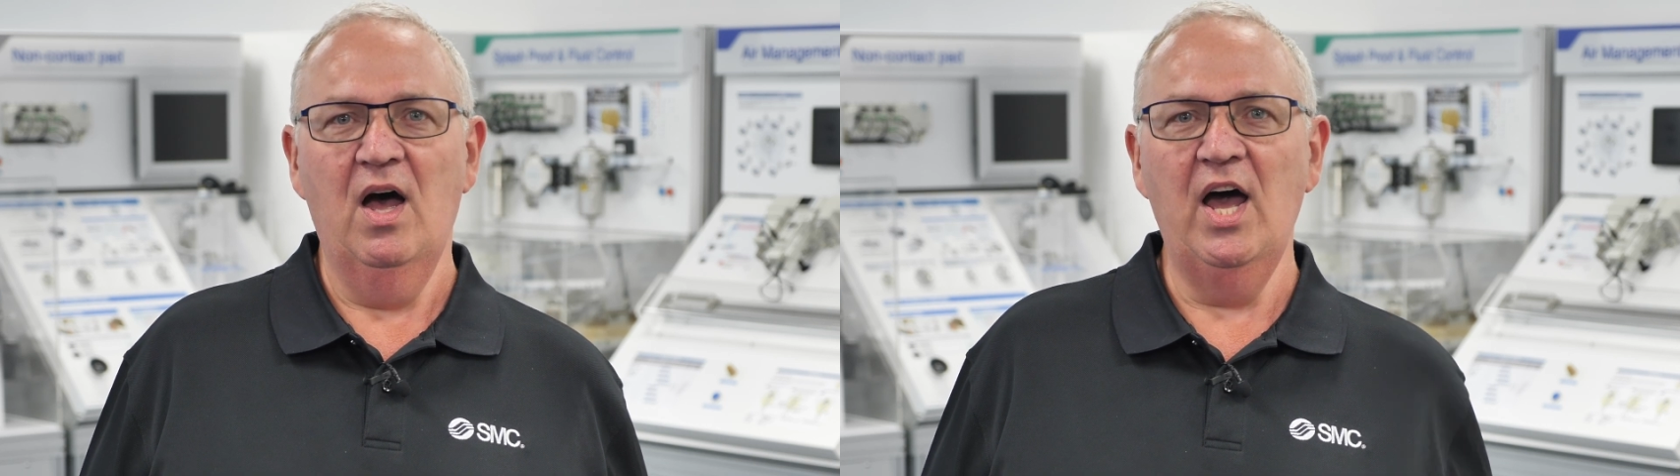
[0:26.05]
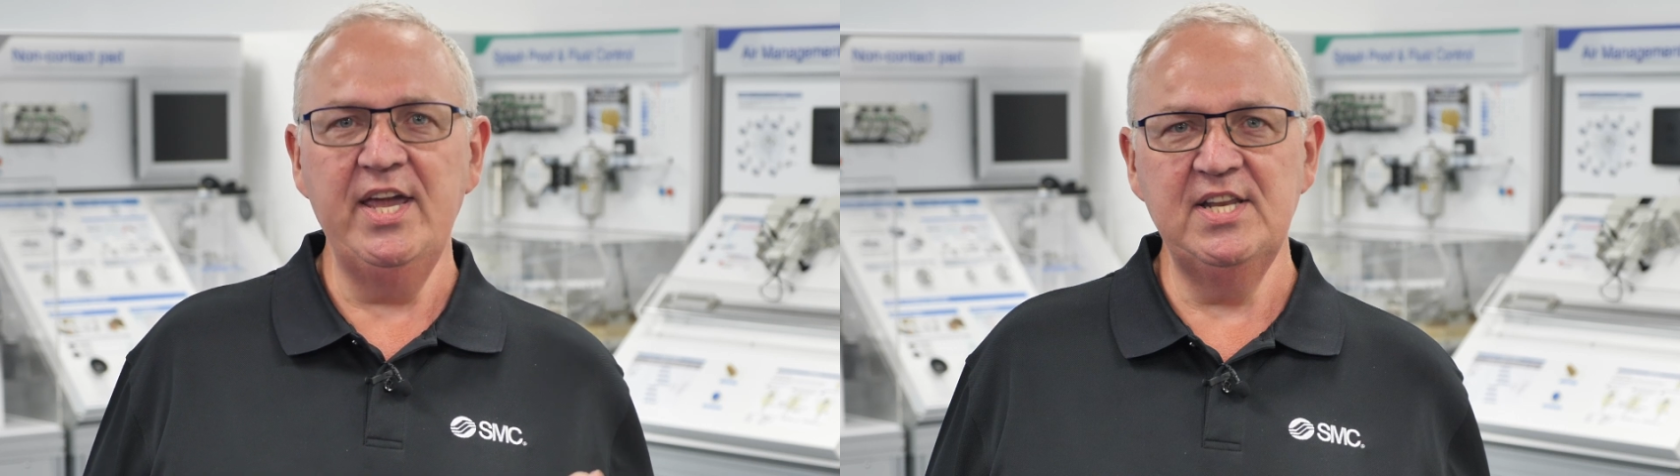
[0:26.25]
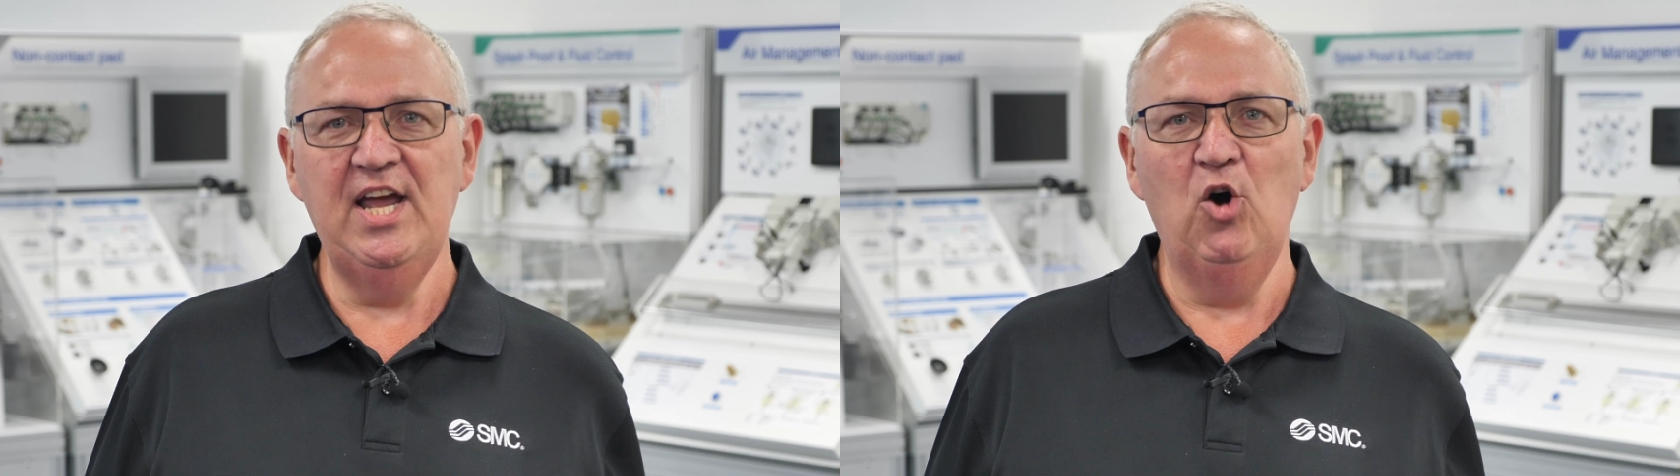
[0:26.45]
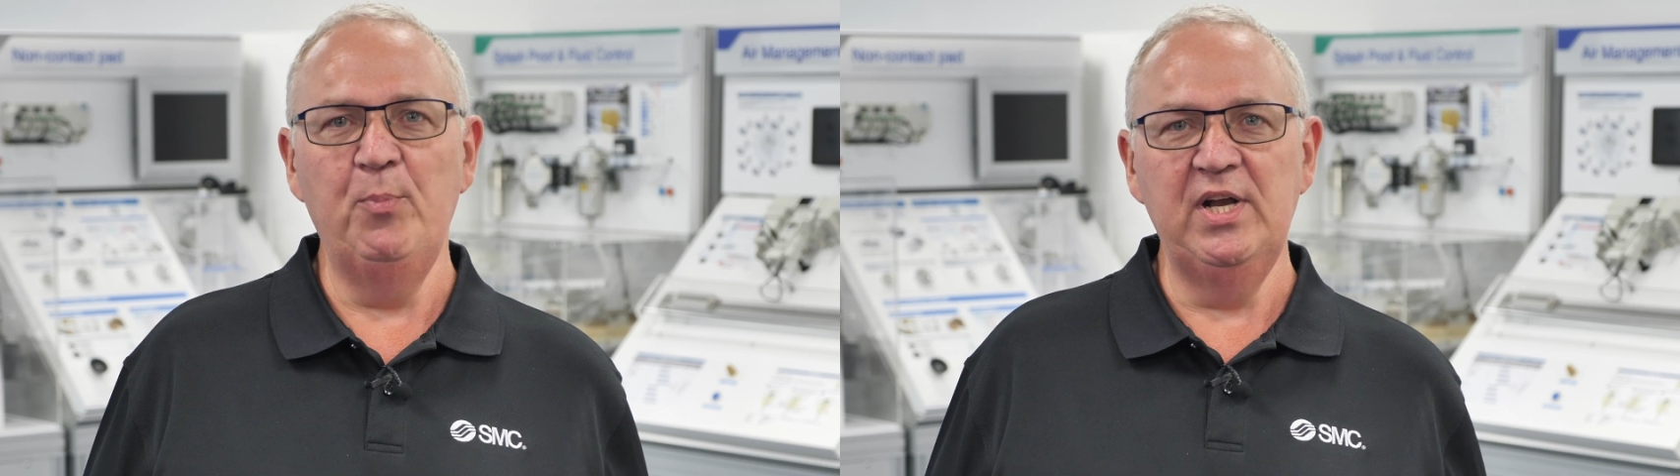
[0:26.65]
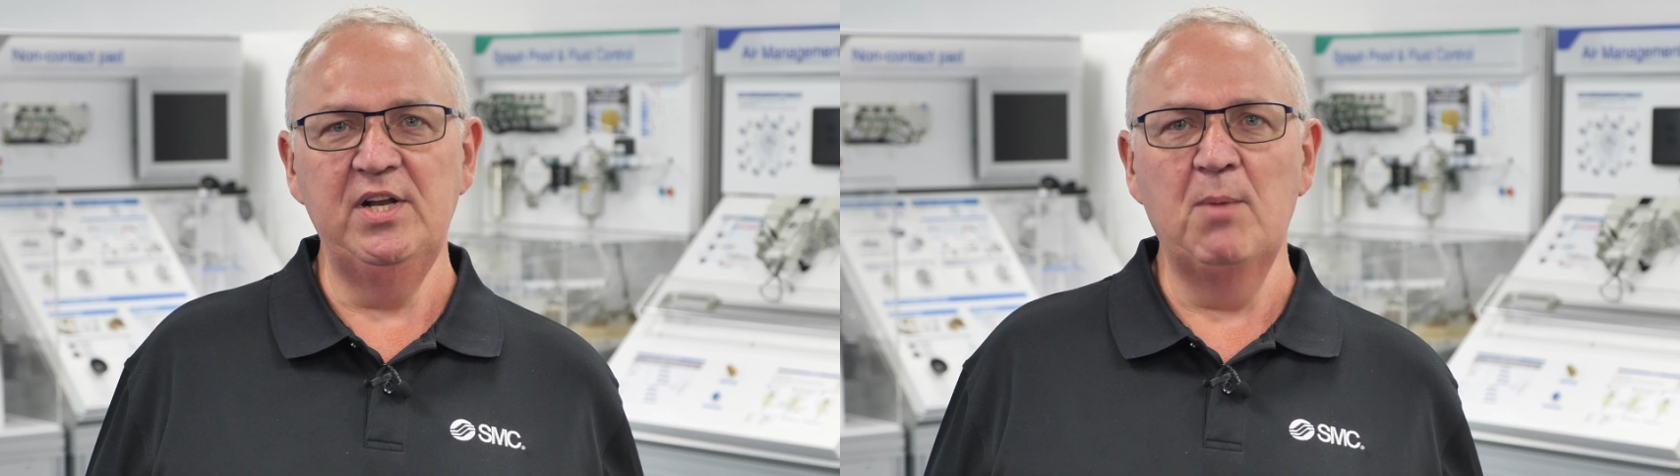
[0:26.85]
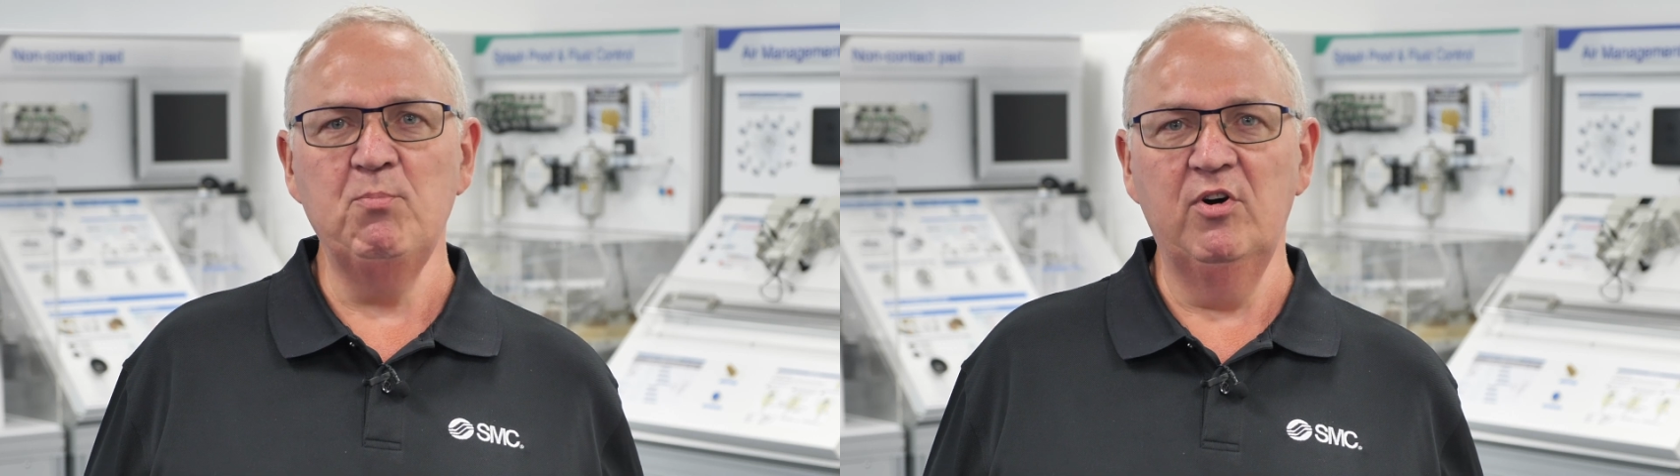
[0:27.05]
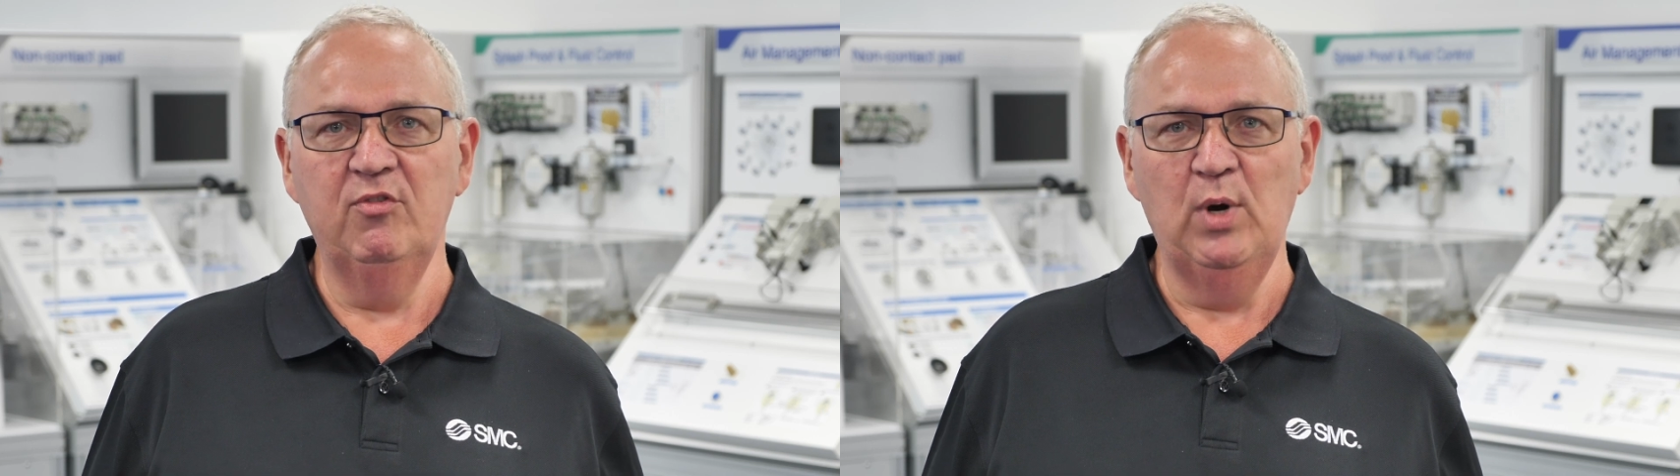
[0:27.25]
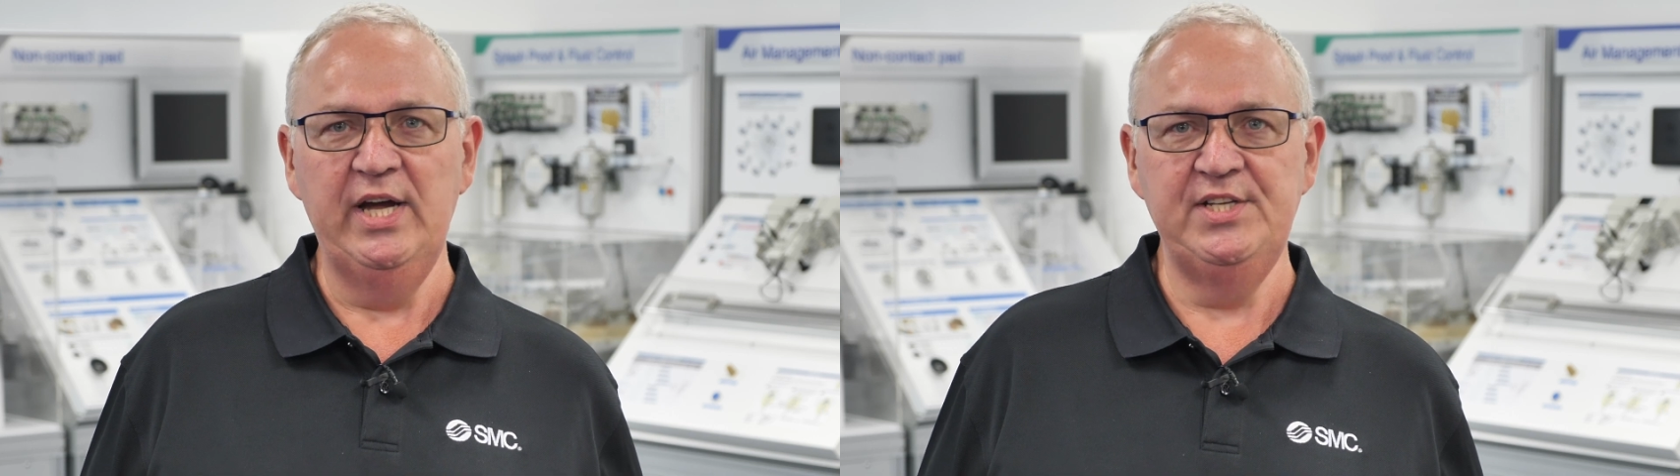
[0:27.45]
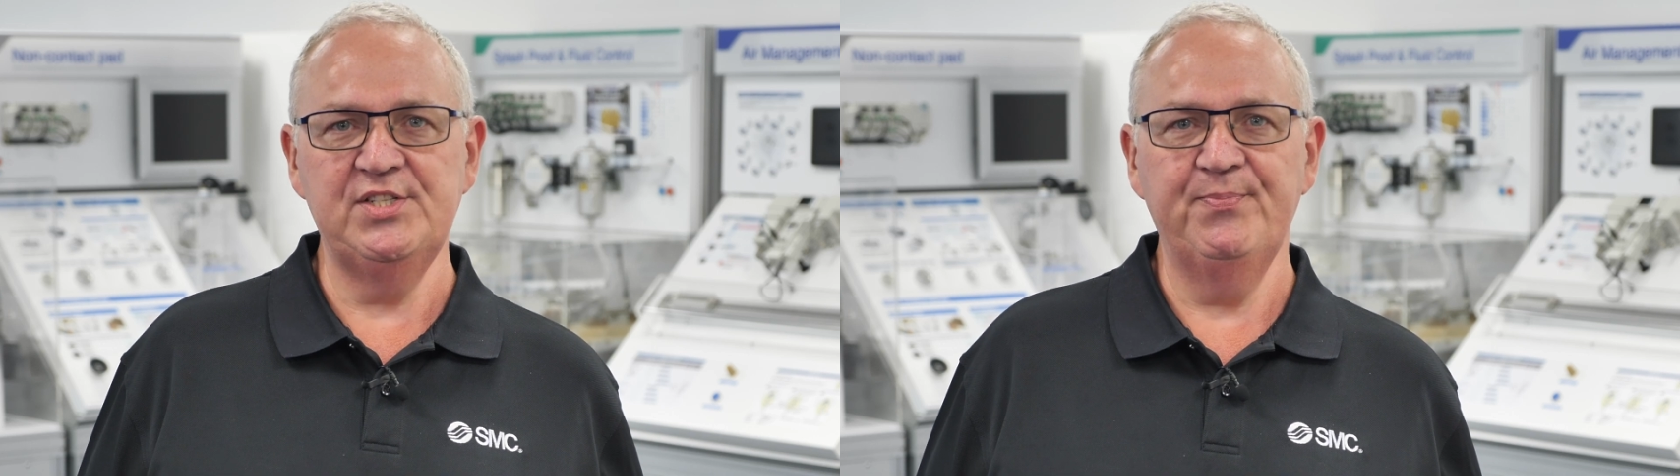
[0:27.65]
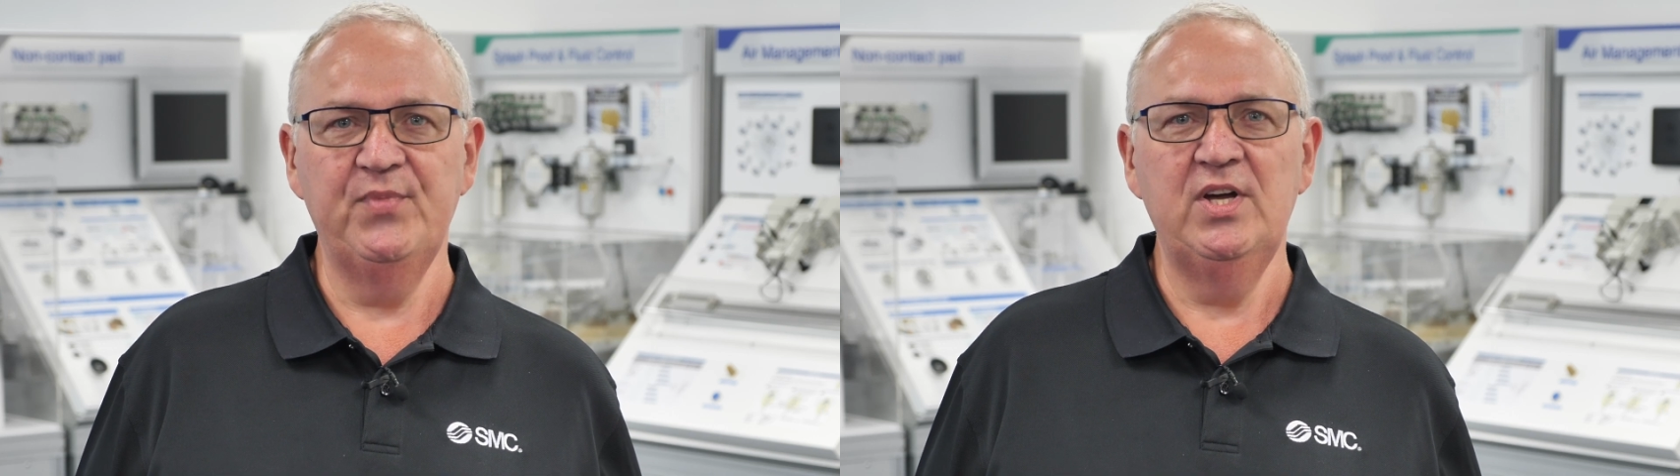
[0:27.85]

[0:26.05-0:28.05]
I can help in a number of ways